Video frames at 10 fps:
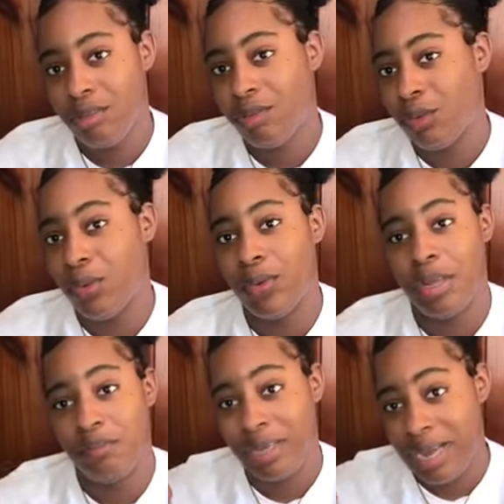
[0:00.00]
So
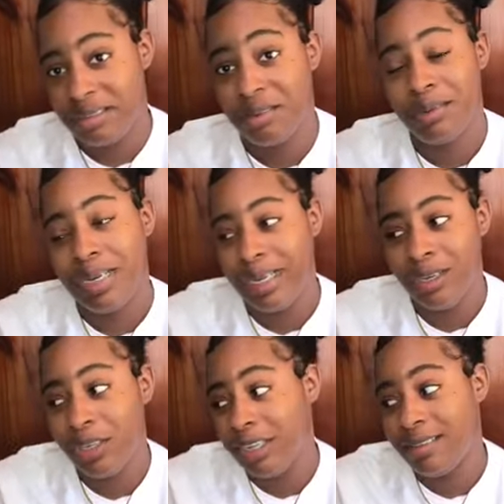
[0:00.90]
if you guys are really
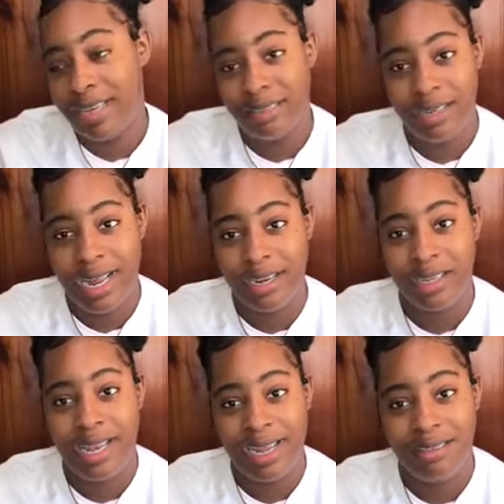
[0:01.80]
looking to get your
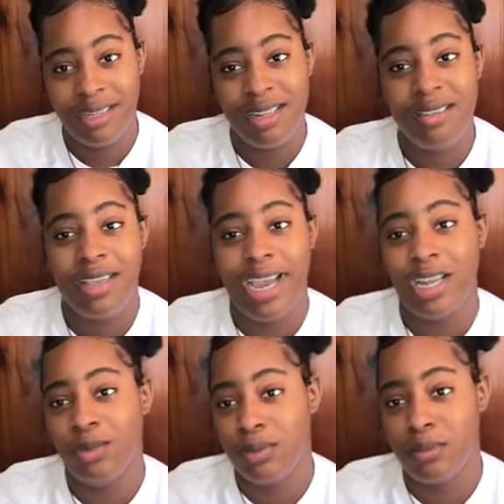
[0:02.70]
license, you can
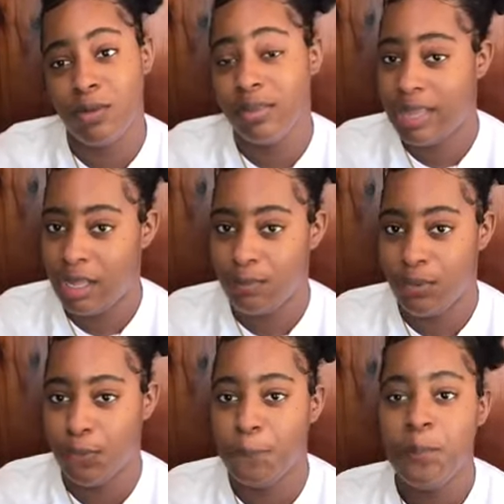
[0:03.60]
use this book to help you.